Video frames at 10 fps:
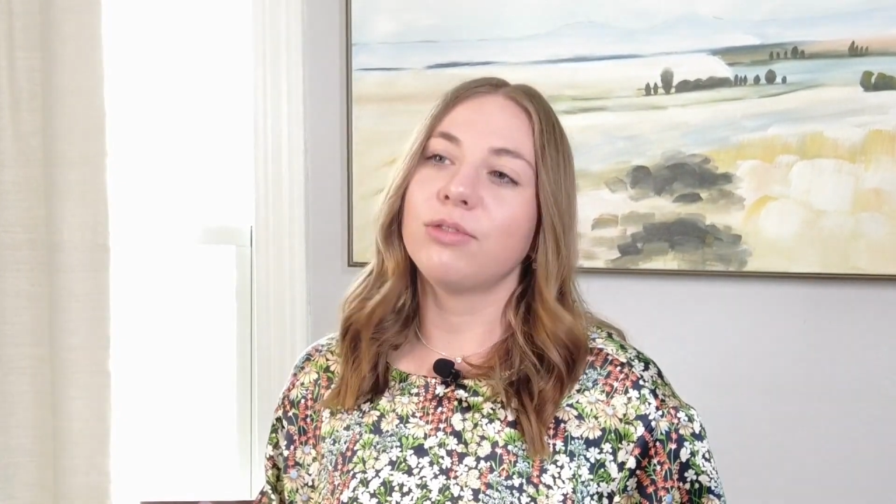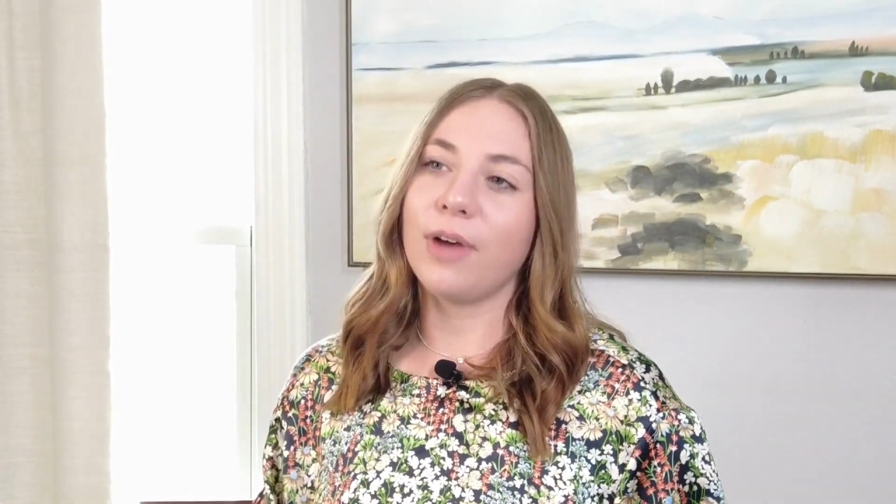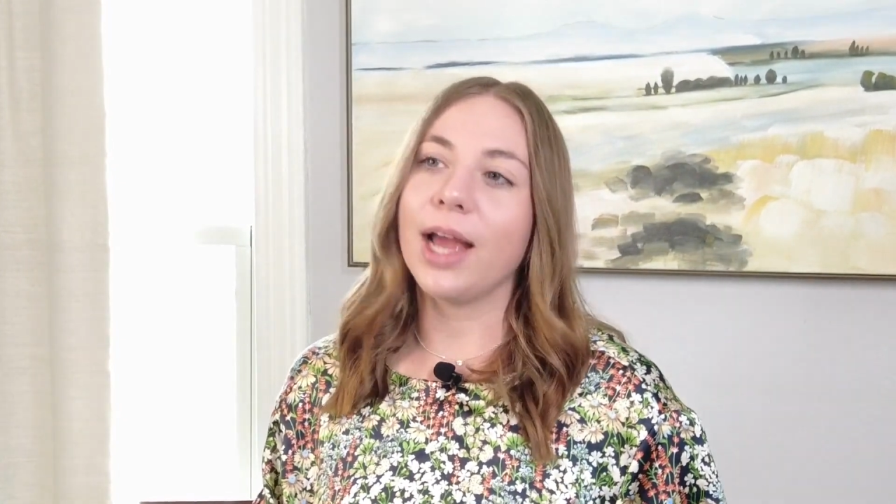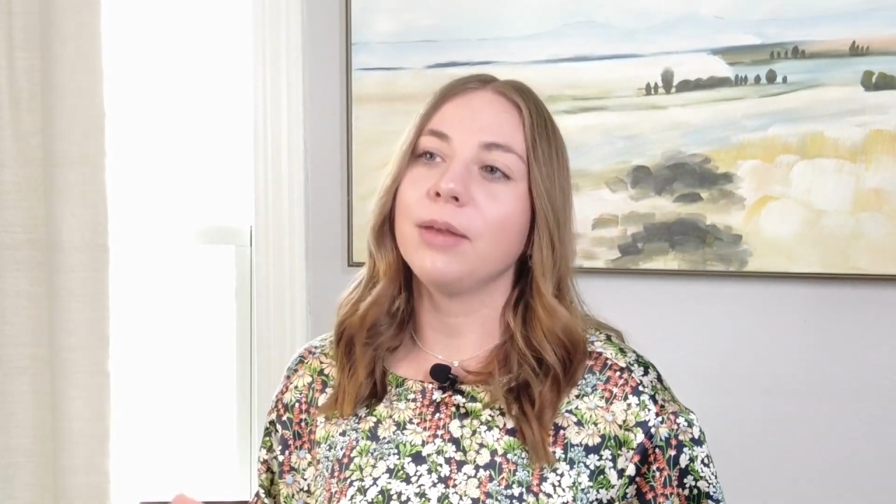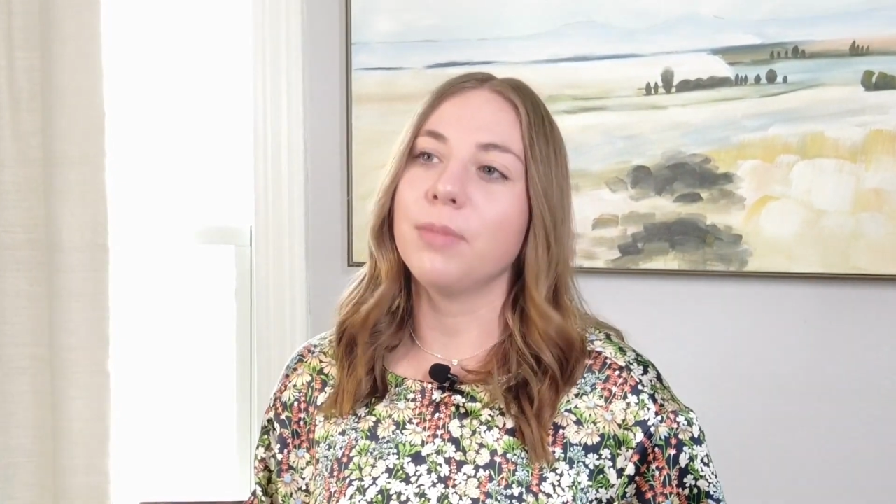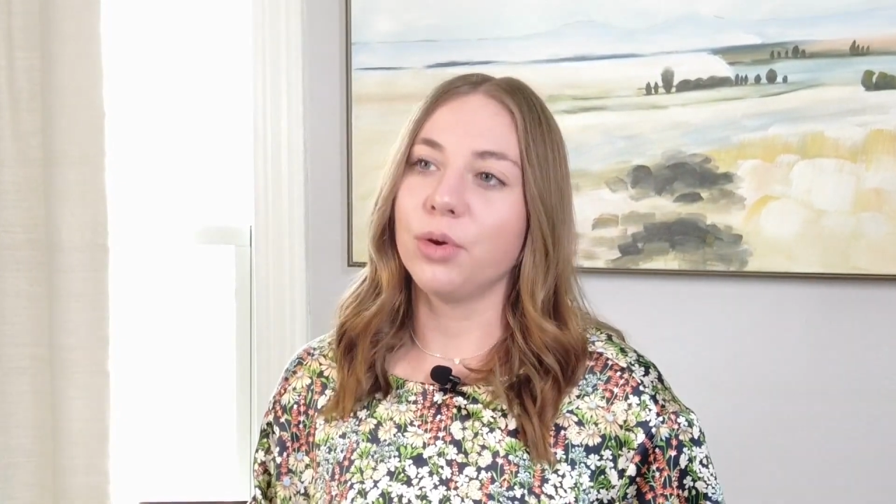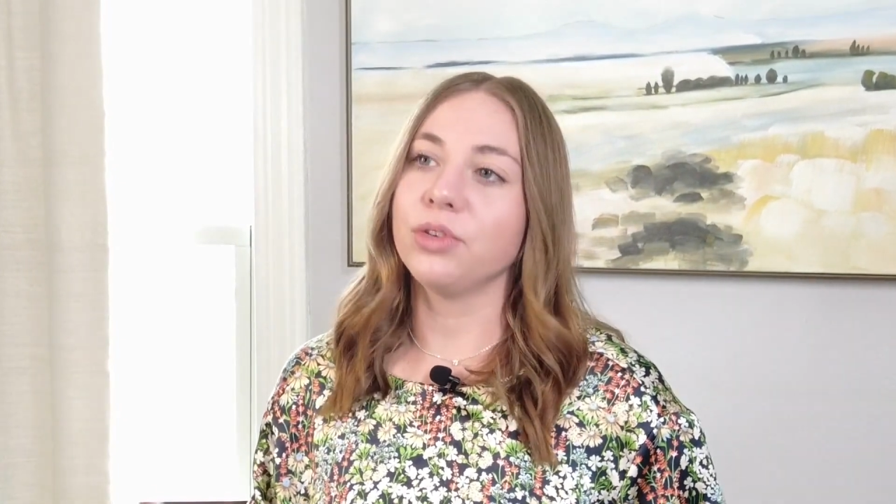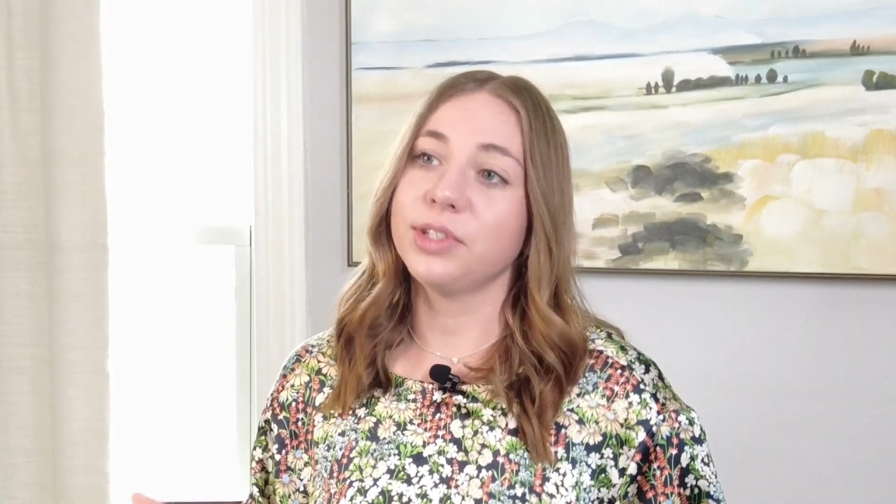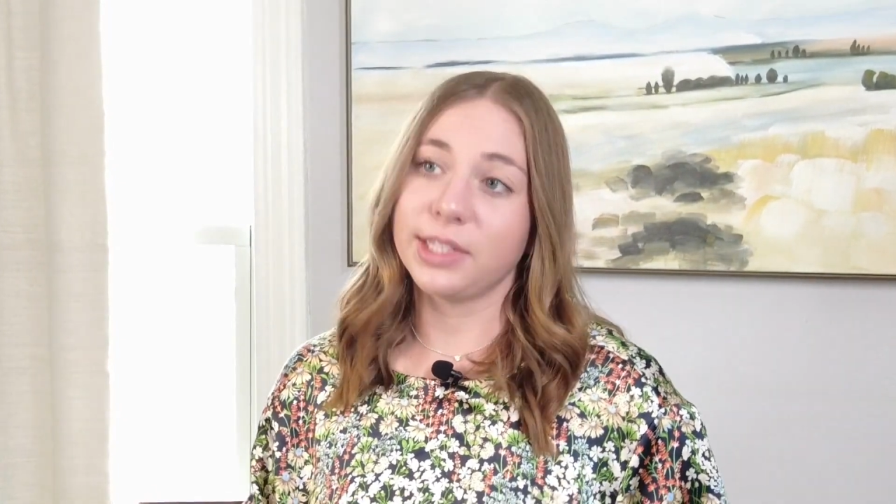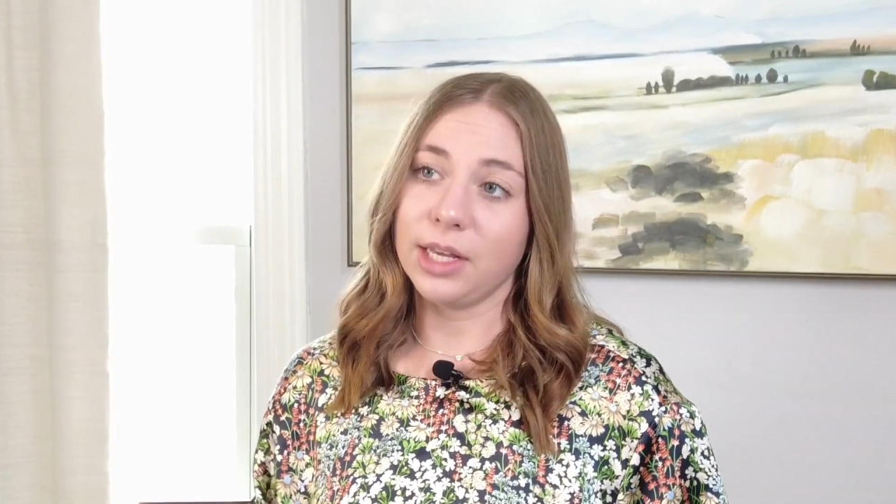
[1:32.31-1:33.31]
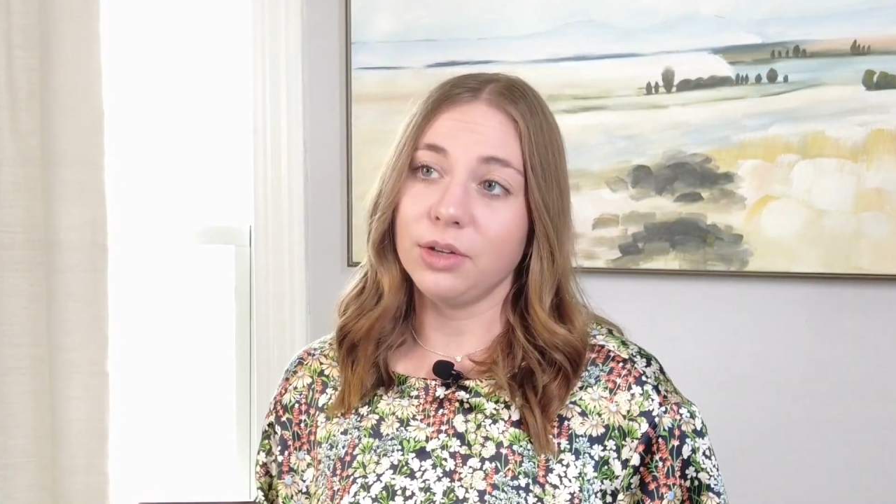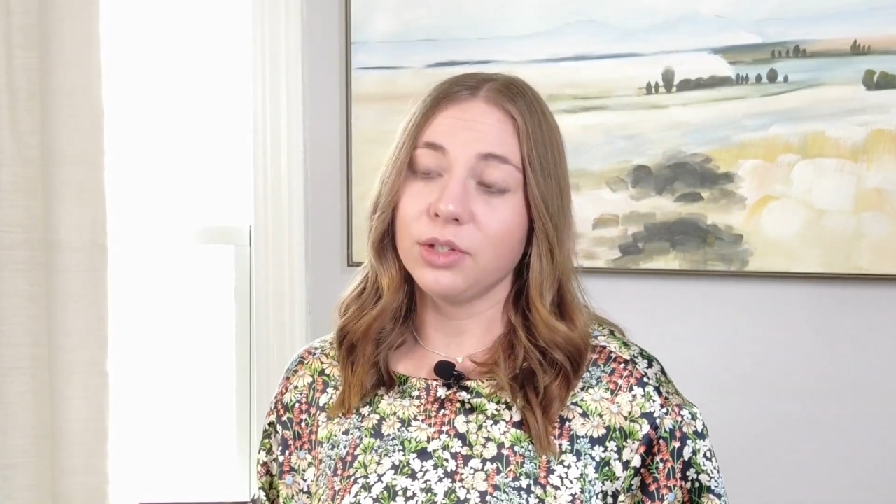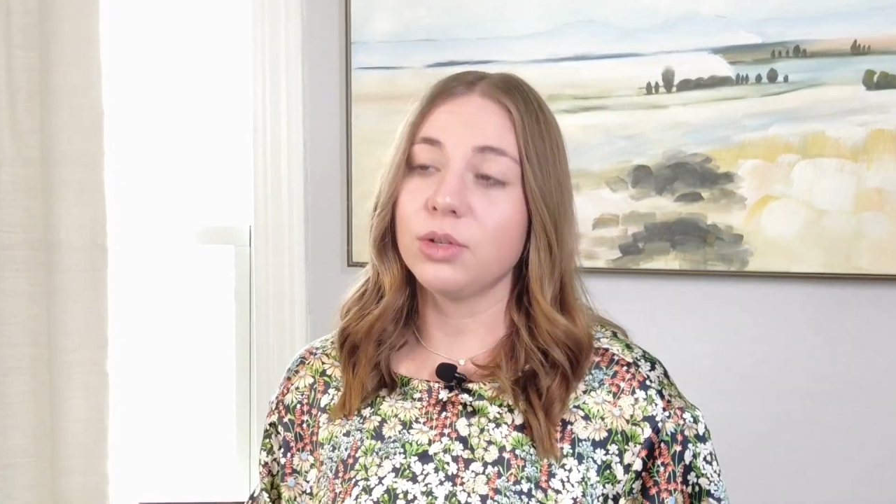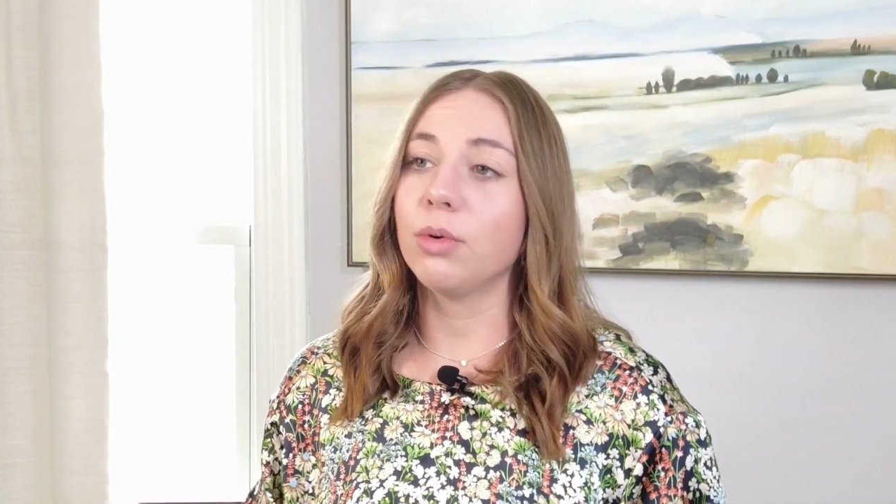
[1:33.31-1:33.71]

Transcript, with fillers: fine motor skills